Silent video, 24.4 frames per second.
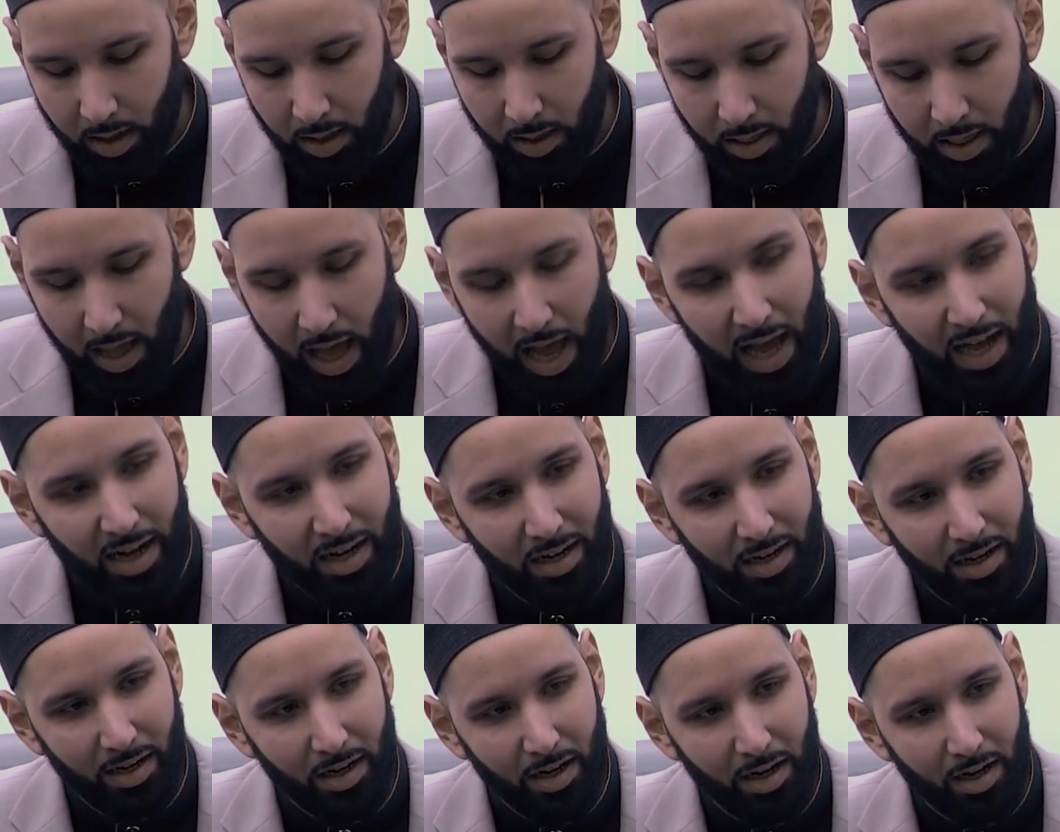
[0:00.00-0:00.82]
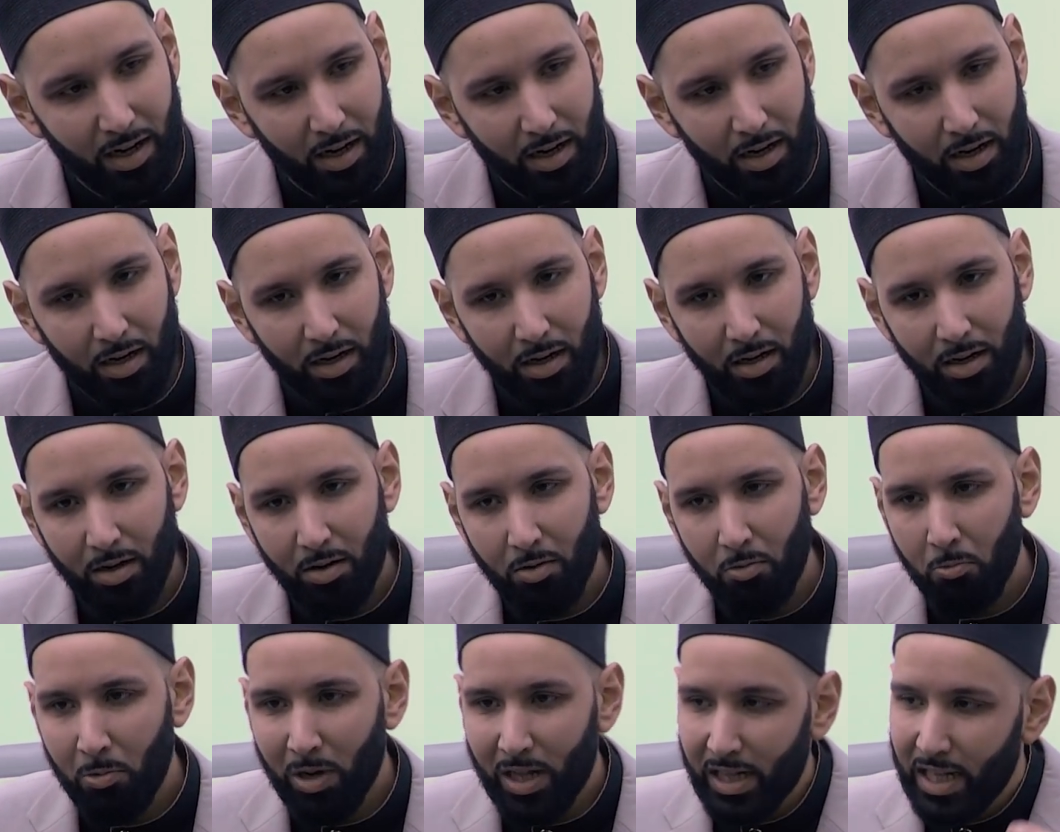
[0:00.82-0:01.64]
that
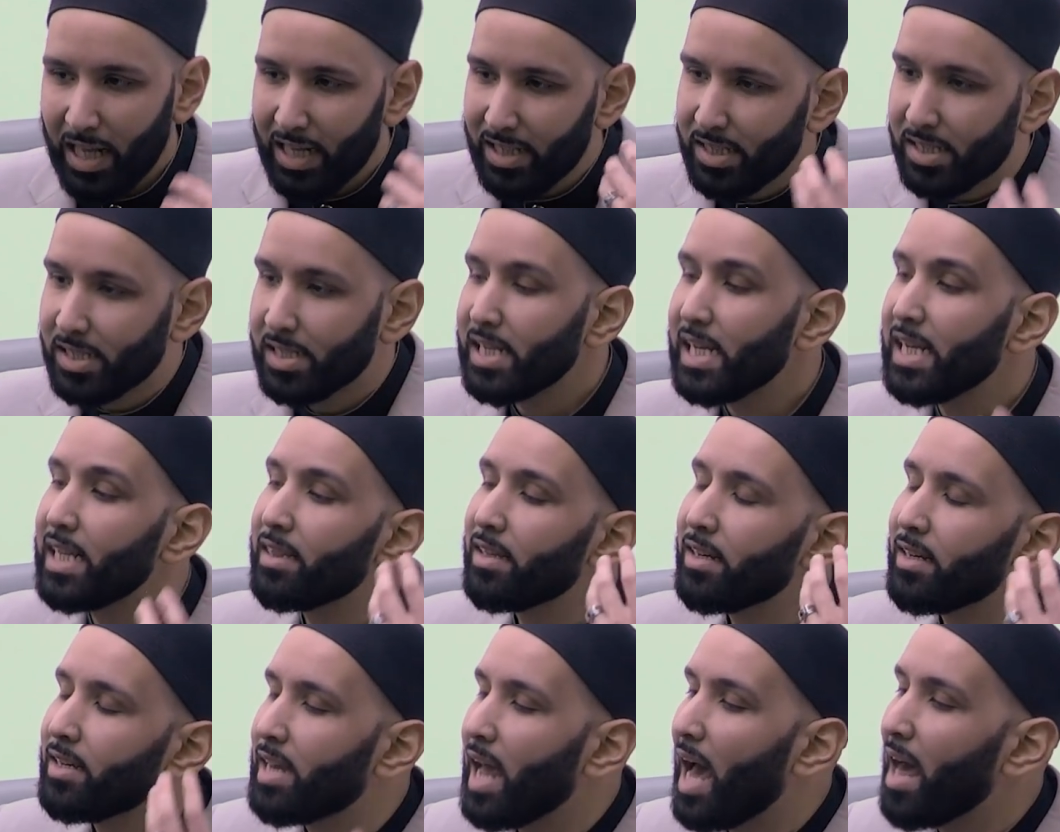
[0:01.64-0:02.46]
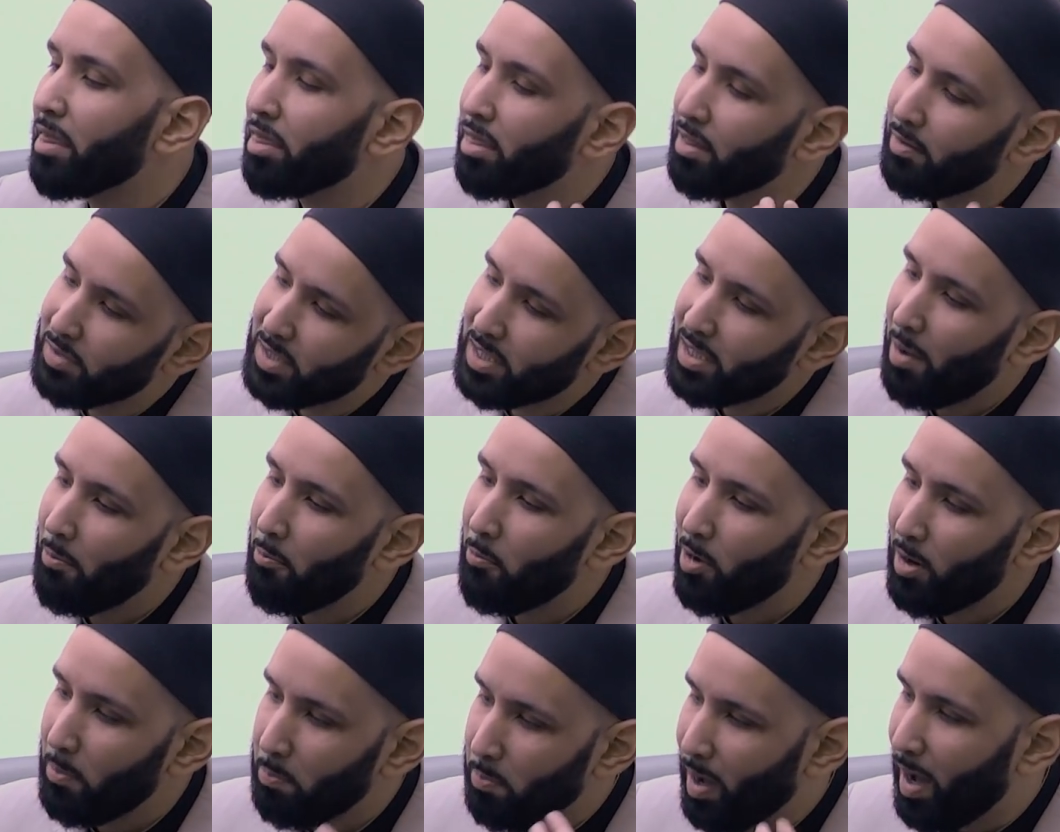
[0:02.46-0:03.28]
when they see the death of
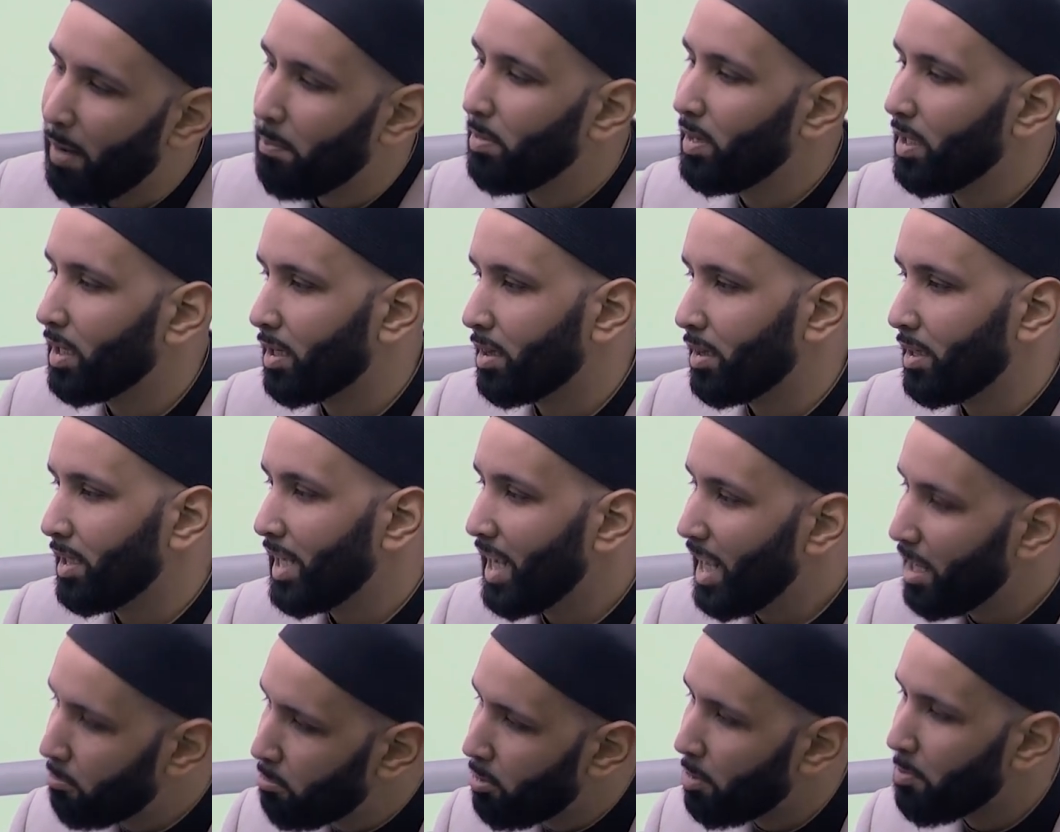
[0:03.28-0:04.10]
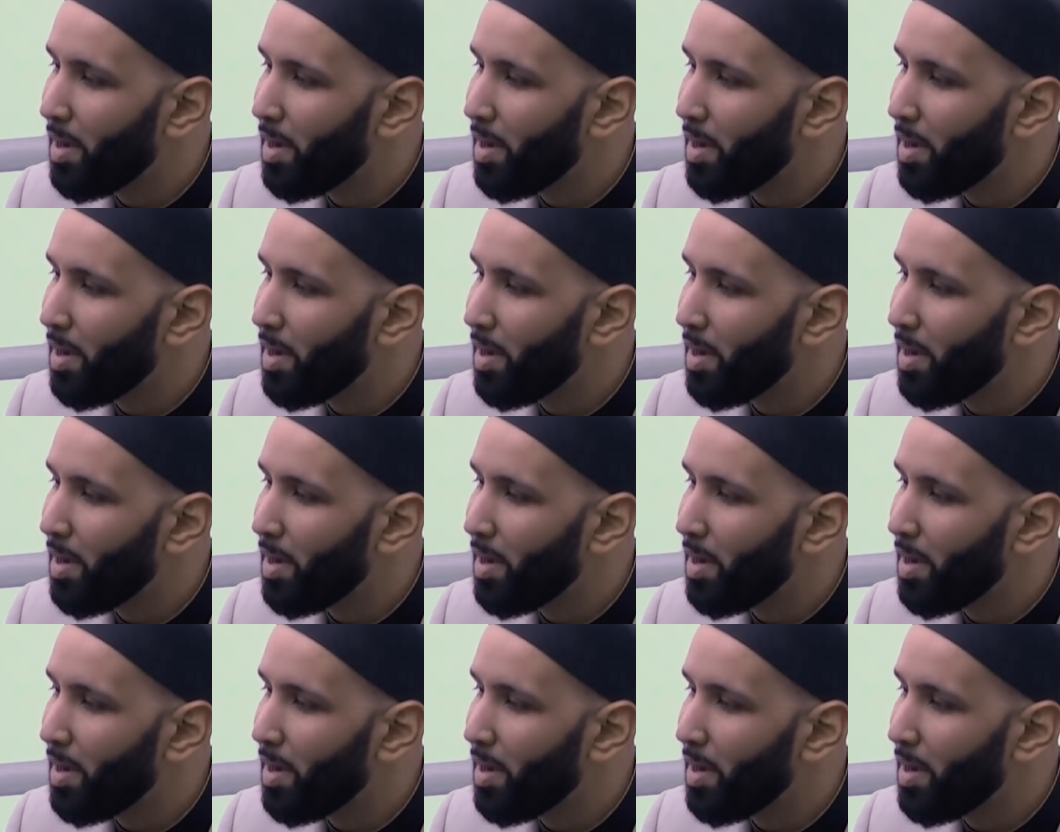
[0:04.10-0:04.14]
someone publicly, it